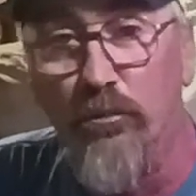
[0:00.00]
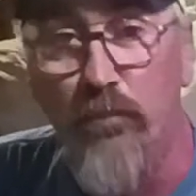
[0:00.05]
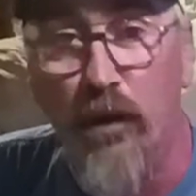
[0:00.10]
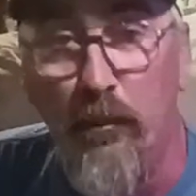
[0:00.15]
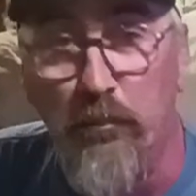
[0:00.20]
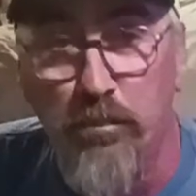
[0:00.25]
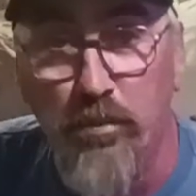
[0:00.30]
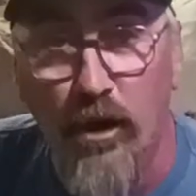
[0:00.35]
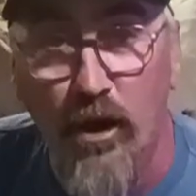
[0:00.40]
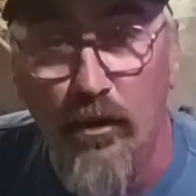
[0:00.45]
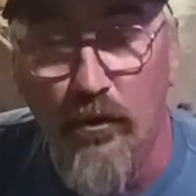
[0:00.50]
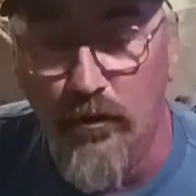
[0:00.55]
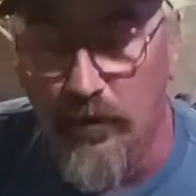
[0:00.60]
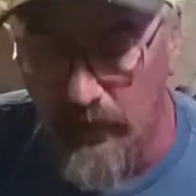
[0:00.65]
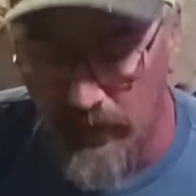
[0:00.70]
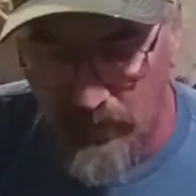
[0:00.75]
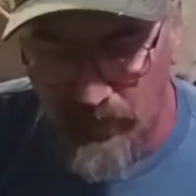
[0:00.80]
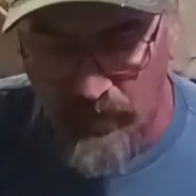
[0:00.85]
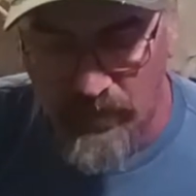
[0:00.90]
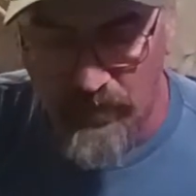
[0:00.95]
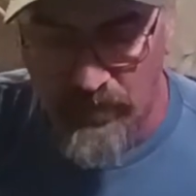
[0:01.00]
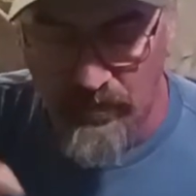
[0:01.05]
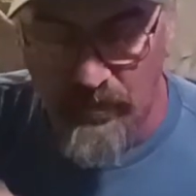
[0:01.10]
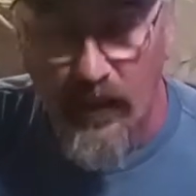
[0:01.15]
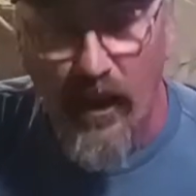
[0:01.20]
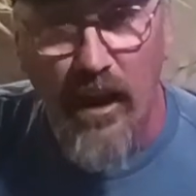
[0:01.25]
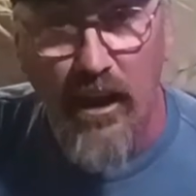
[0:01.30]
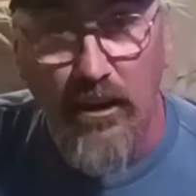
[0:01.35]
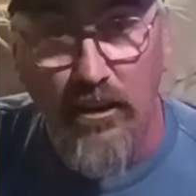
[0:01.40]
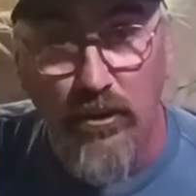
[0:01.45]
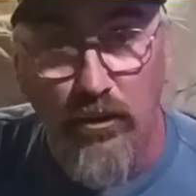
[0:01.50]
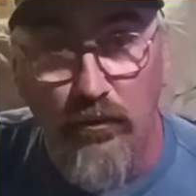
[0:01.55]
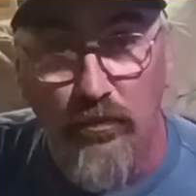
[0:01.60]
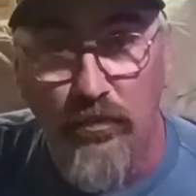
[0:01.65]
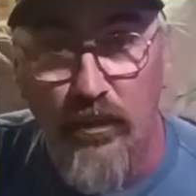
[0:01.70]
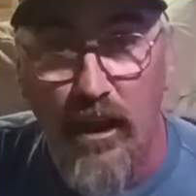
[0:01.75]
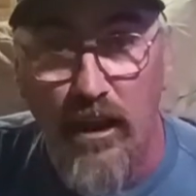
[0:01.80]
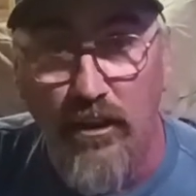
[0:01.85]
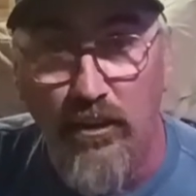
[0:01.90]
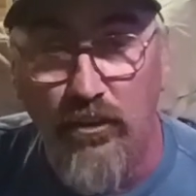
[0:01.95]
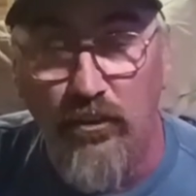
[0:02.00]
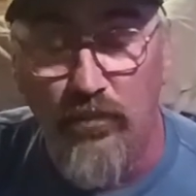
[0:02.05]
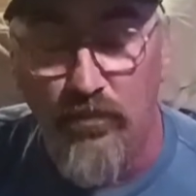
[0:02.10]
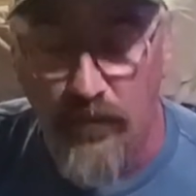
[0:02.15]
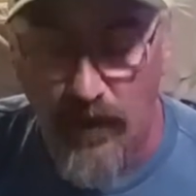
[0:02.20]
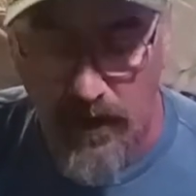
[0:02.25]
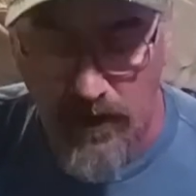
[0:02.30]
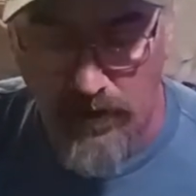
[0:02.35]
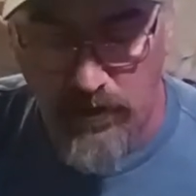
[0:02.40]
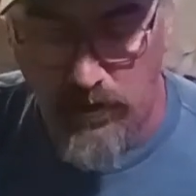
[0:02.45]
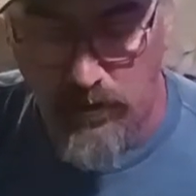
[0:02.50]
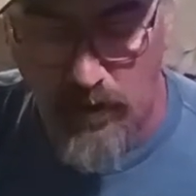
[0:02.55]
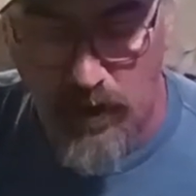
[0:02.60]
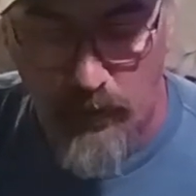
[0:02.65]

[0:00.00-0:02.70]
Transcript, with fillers: my brother, thank you, thank you, thank you.